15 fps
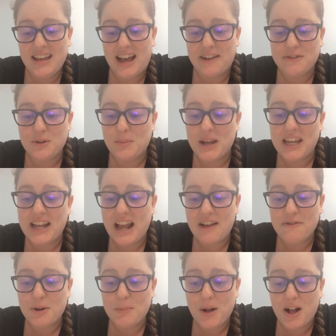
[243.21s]
After making
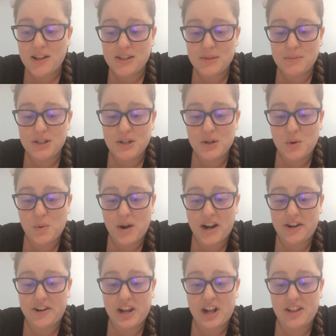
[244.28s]
every possible
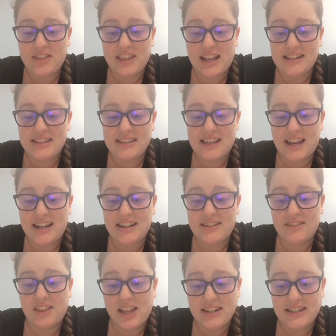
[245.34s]
inquiry on that side
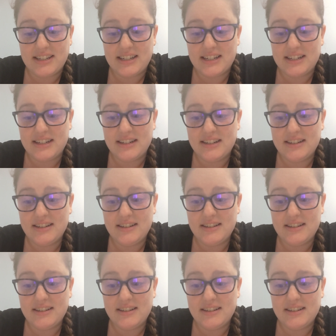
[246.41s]
London,